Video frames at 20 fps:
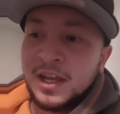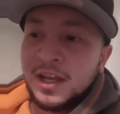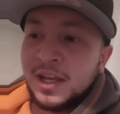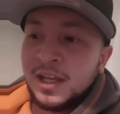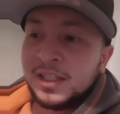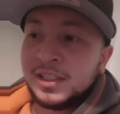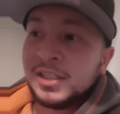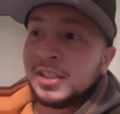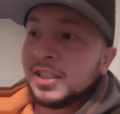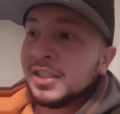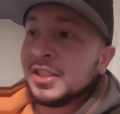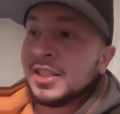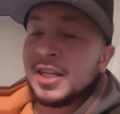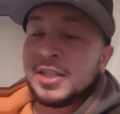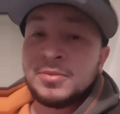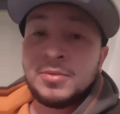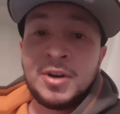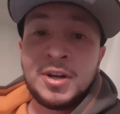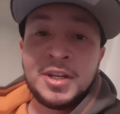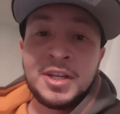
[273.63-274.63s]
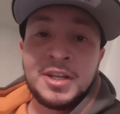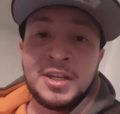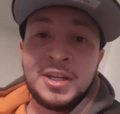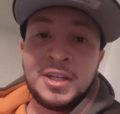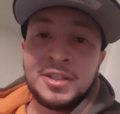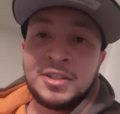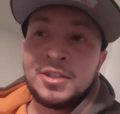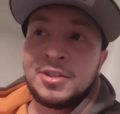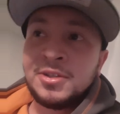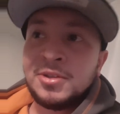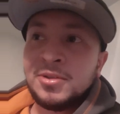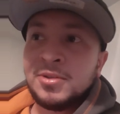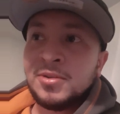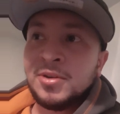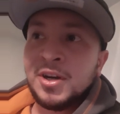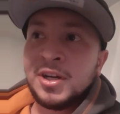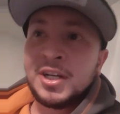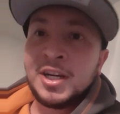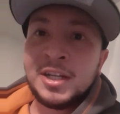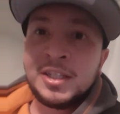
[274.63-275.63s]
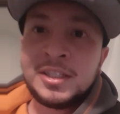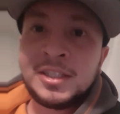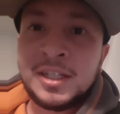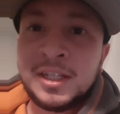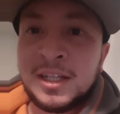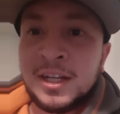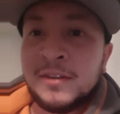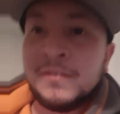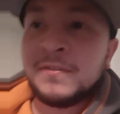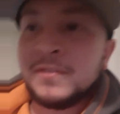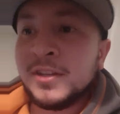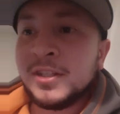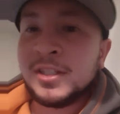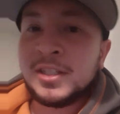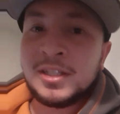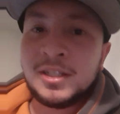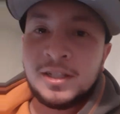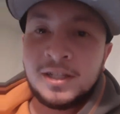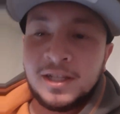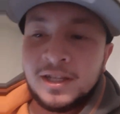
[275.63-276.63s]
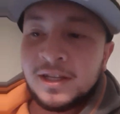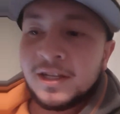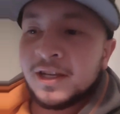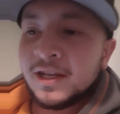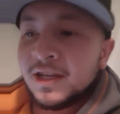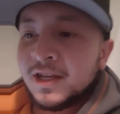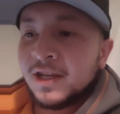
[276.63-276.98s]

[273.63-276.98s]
it's just as walking into our carniceria physically.